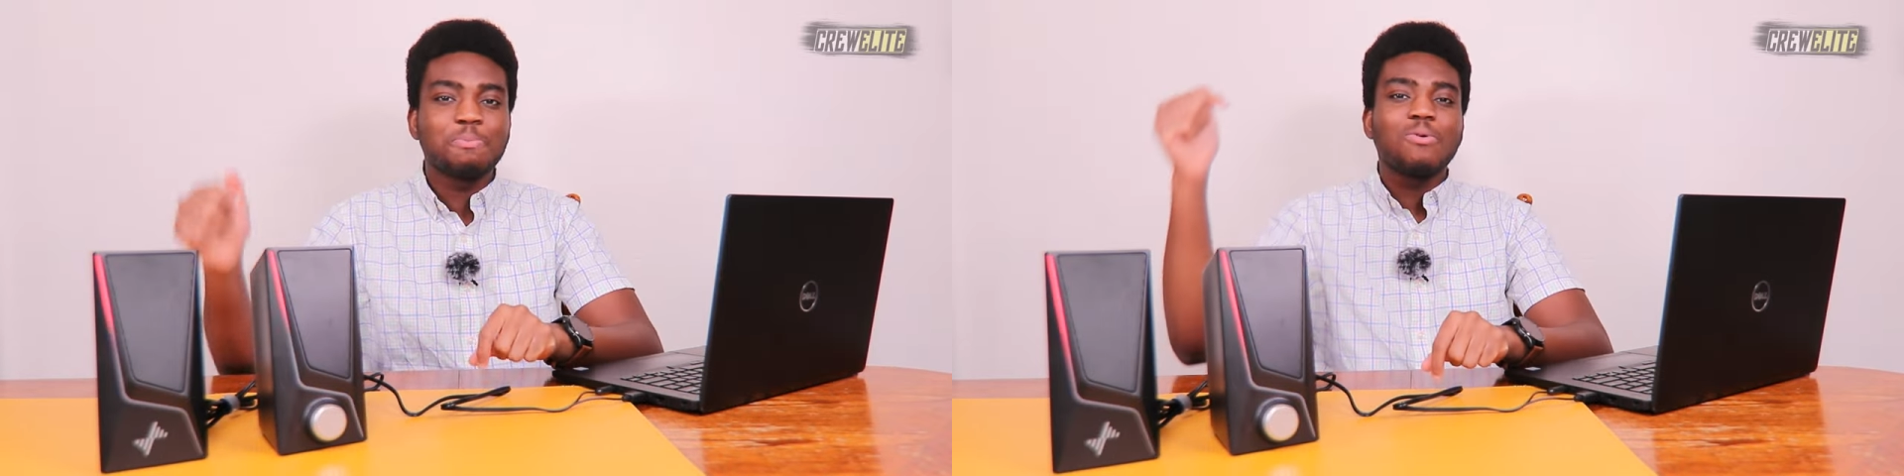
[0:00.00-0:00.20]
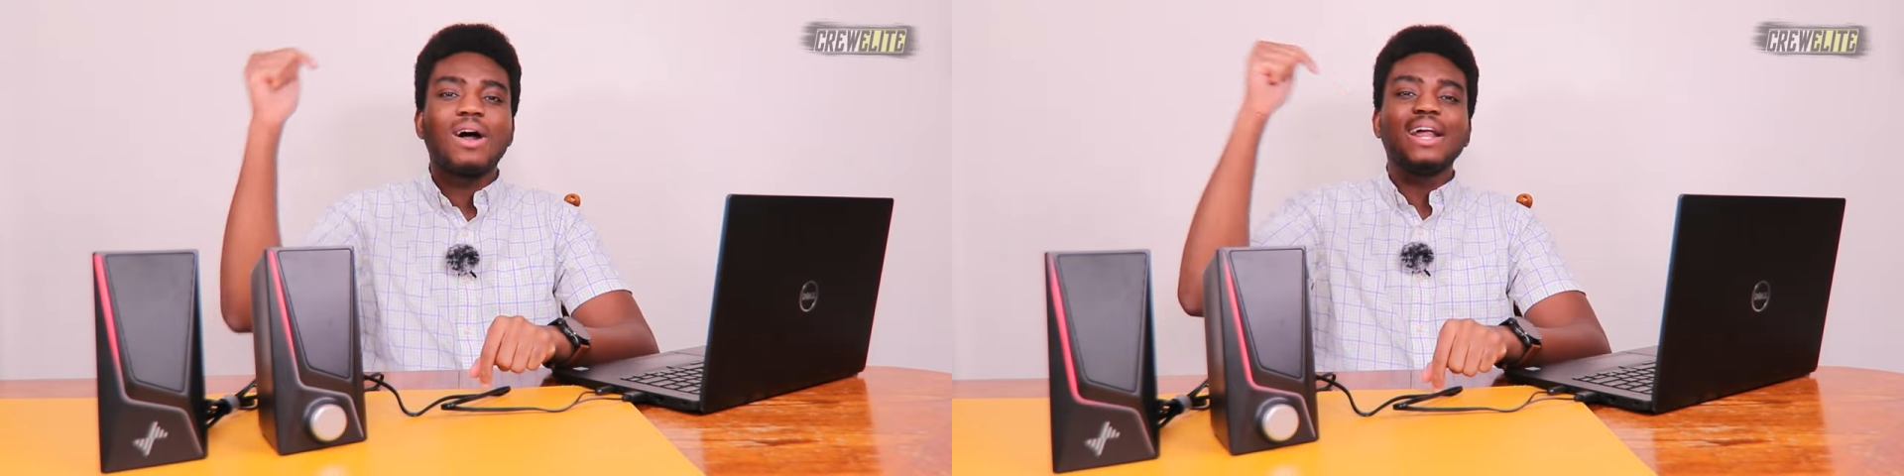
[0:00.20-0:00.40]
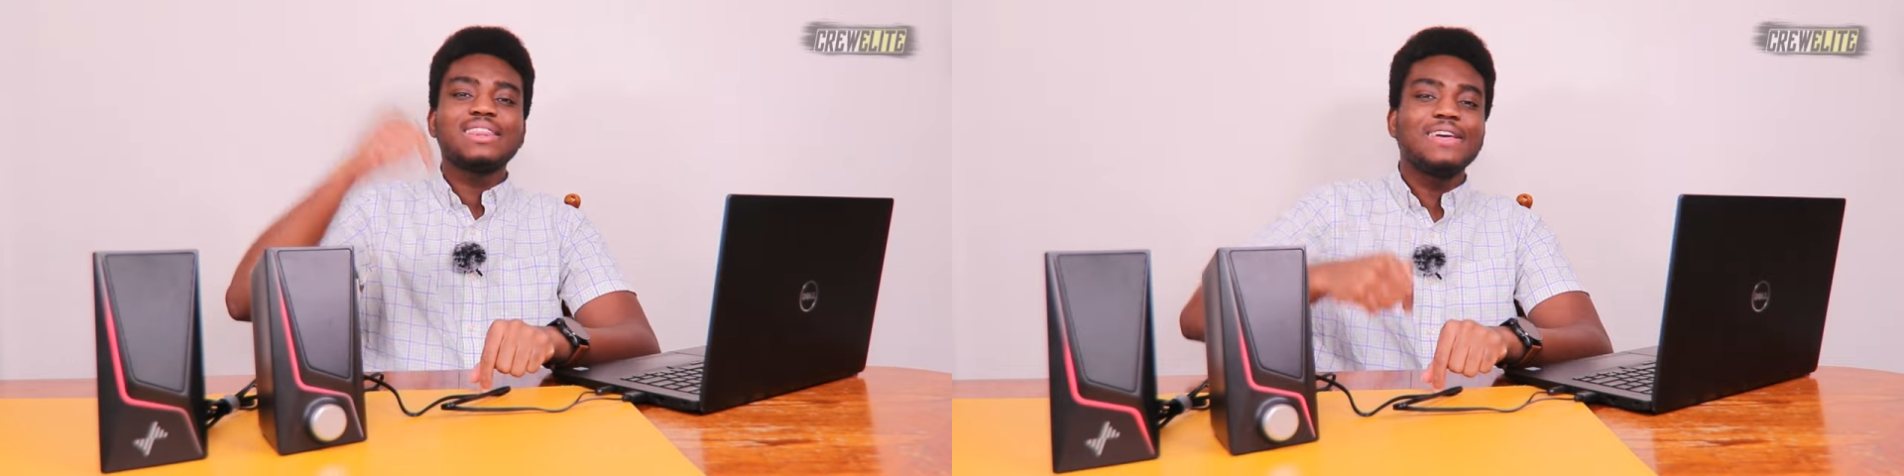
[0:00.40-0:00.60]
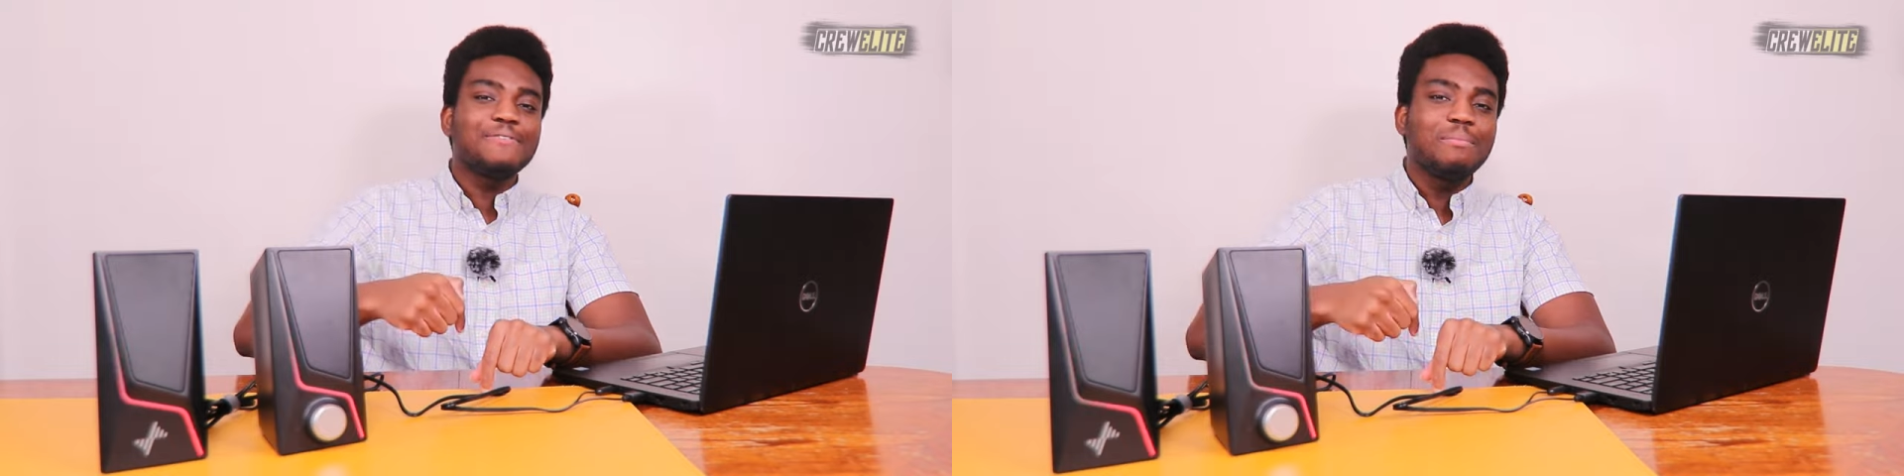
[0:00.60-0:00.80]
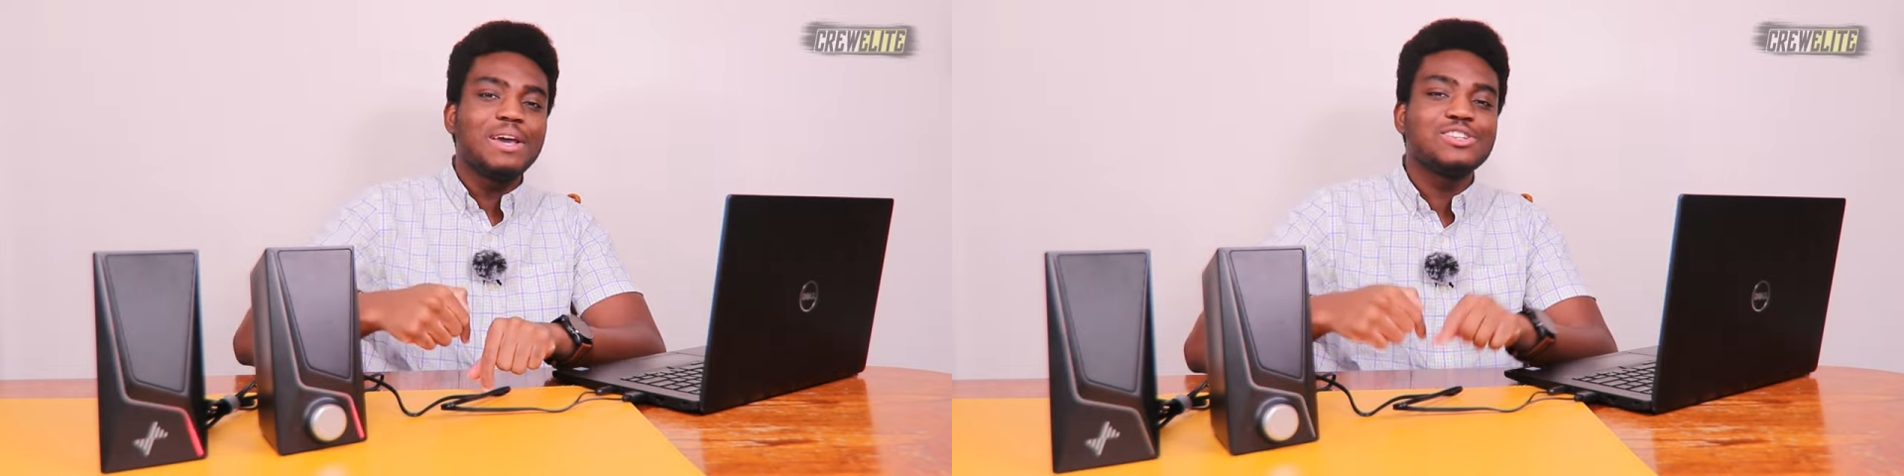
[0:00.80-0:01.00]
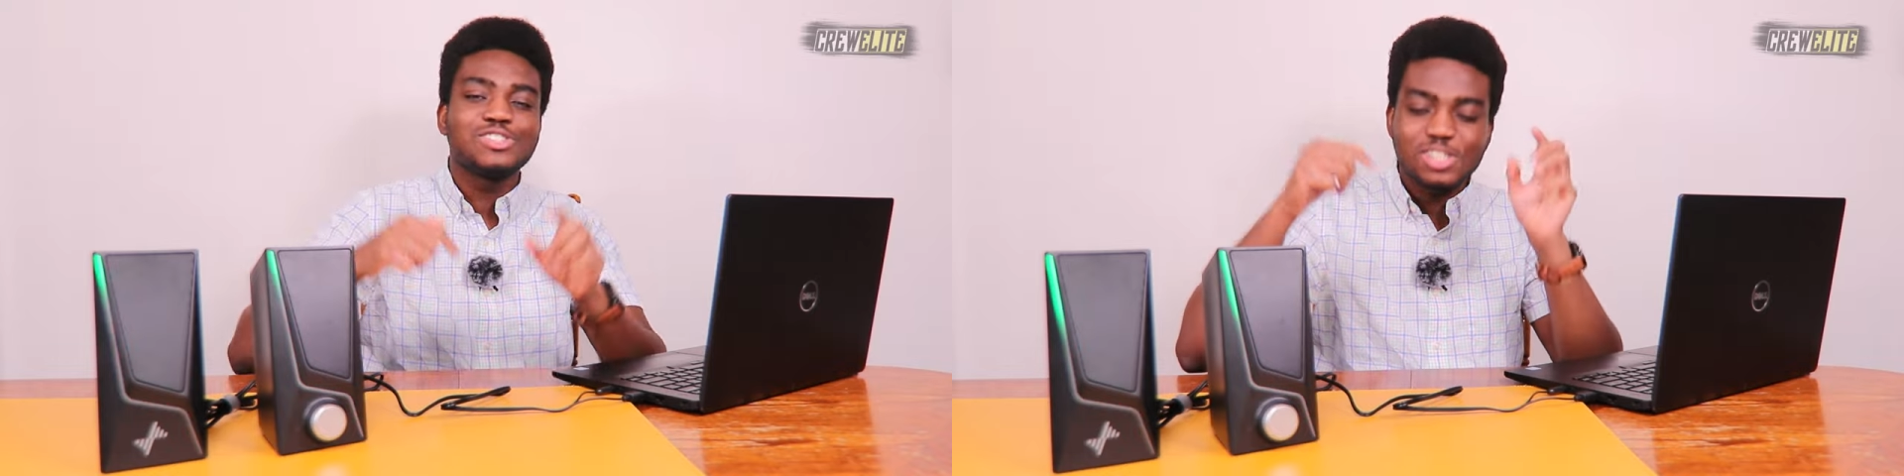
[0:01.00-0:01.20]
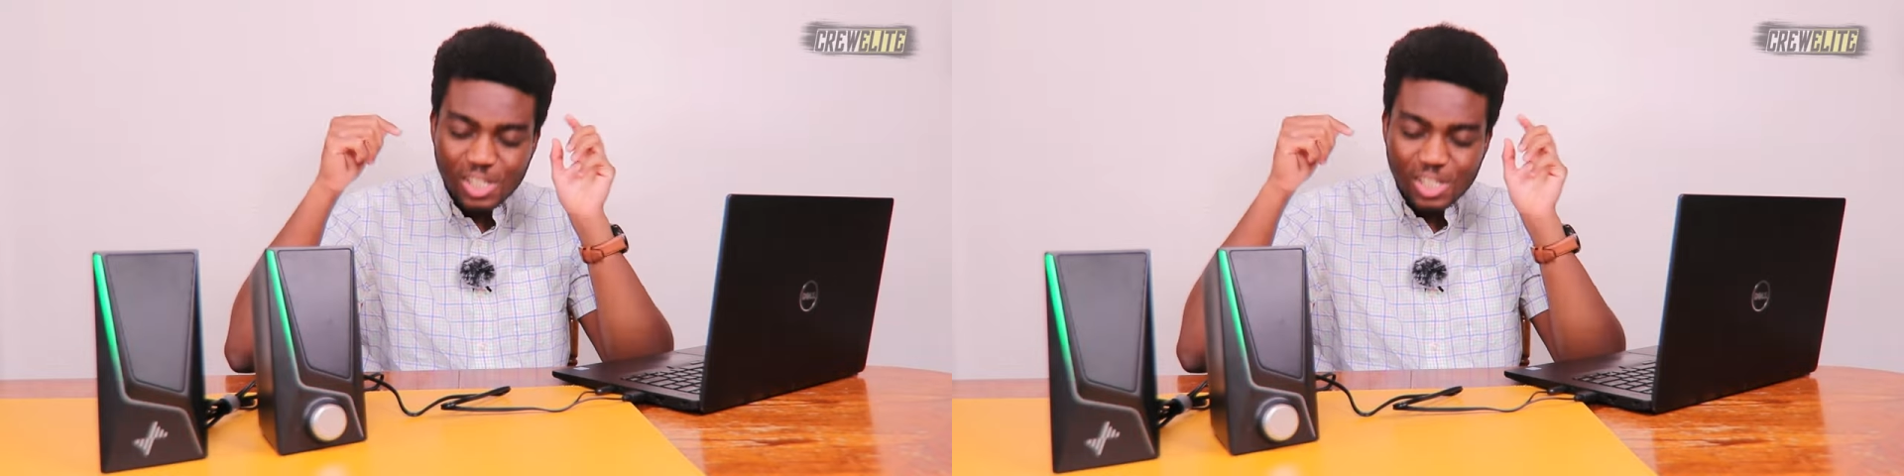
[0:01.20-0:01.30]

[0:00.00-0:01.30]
product information,